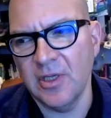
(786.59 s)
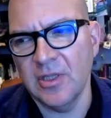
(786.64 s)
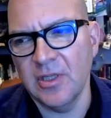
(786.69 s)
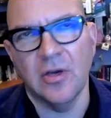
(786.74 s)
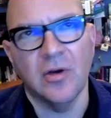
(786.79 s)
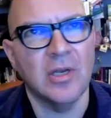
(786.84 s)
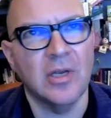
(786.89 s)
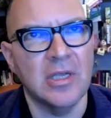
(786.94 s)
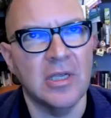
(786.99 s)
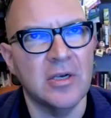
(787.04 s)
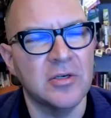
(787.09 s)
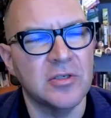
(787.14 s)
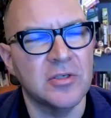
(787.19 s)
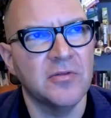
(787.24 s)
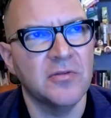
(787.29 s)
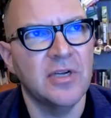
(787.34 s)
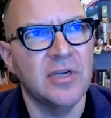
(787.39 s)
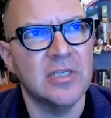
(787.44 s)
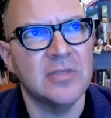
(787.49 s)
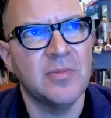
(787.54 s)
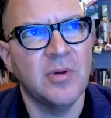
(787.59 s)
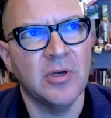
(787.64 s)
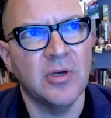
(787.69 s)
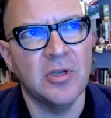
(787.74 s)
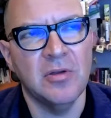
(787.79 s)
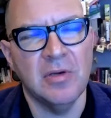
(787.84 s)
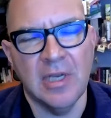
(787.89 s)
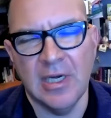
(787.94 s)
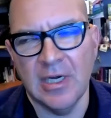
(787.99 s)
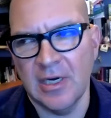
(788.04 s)
In the early years of Facebook,
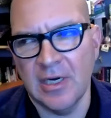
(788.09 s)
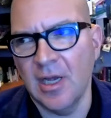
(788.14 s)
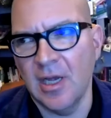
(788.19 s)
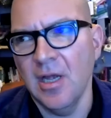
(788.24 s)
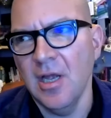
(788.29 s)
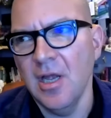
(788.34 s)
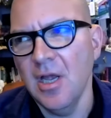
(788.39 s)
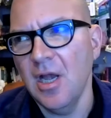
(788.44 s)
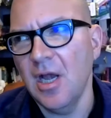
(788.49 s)
you needed a,